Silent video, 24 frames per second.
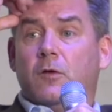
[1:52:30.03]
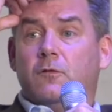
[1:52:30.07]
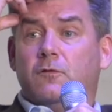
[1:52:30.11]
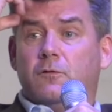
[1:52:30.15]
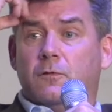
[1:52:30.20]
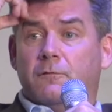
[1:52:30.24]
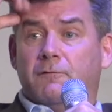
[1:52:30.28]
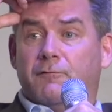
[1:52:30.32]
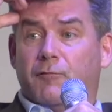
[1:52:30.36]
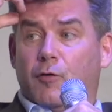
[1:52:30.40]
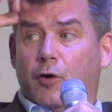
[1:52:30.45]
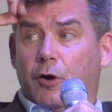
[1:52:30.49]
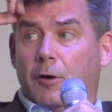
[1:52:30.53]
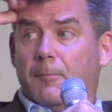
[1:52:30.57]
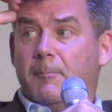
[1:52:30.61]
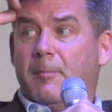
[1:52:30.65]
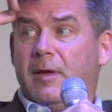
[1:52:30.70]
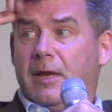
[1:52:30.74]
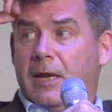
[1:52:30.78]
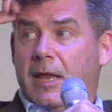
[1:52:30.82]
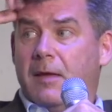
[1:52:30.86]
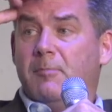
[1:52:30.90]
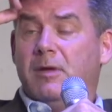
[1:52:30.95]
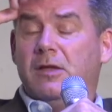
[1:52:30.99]
to form
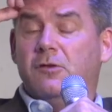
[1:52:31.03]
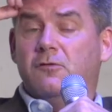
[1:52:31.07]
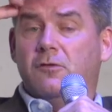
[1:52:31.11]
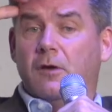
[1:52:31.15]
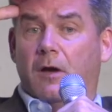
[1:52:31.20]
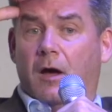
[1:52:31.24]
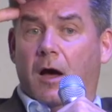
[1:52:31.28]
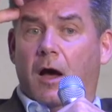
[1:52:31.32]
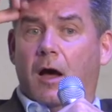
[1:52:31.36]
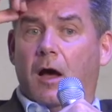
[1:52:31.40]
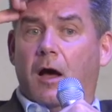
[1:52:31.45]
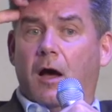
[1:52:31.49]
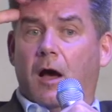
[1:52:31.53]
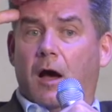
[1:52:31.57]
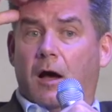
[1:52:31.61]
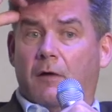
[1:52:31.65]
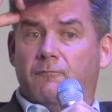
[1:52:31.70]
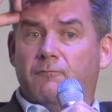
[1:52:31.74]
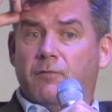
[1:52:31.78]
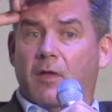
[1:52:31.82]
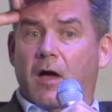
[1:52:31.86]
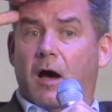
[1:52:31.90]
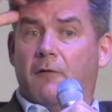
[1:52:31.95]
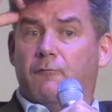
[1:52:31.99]
an image uh, of,
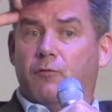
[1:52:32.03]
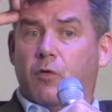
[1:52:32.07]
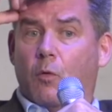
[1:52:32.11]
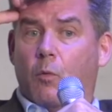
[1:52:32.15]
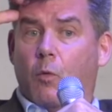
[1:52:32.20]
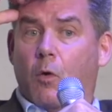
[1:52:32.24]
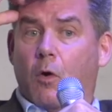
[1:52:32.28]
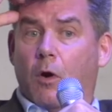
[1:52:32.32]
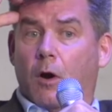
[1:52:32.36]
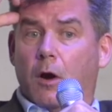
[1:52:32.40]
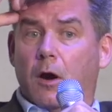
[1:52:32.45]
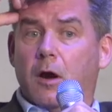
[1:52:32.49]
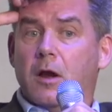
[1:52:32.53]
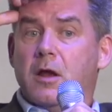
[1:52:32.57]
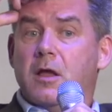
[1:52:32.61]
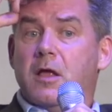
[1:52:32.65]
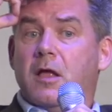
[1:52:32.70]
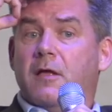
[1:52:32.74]
of the war